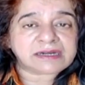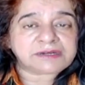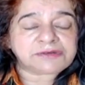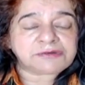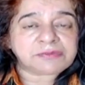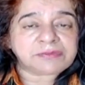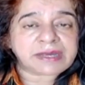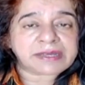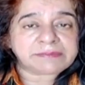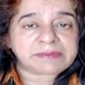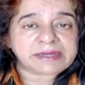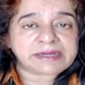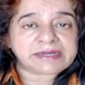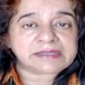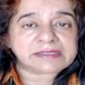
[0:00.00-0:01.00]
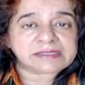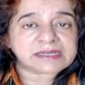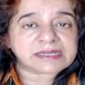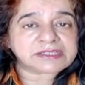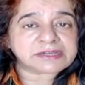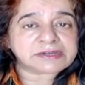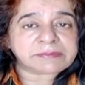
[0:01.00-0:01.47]
to my mind is
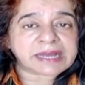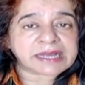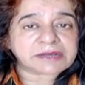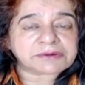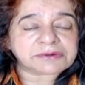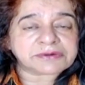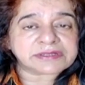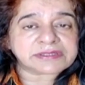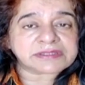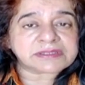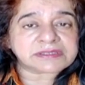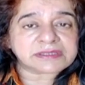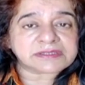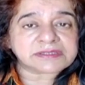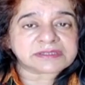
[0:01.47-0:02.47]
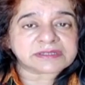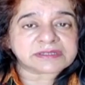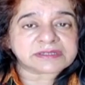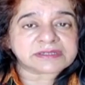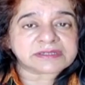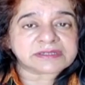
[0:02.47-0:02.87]
another macro risk this year.